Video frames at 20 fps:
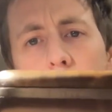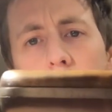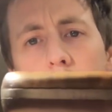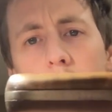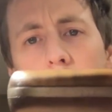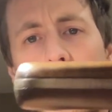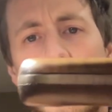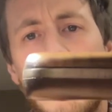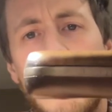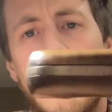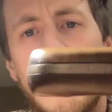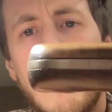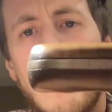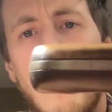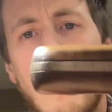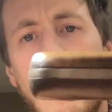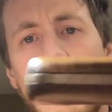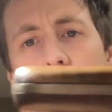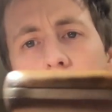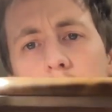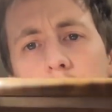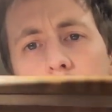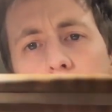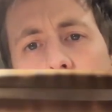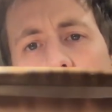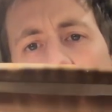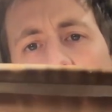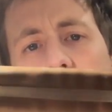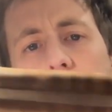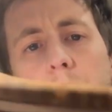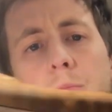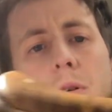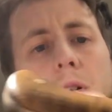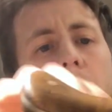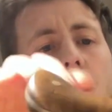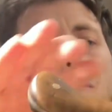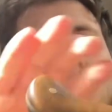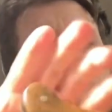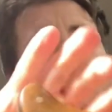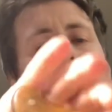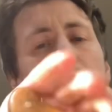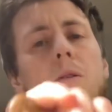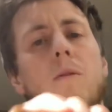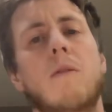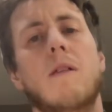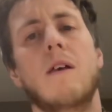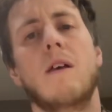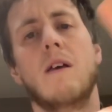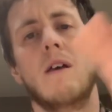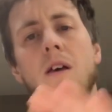a little bit there, just super comfortable.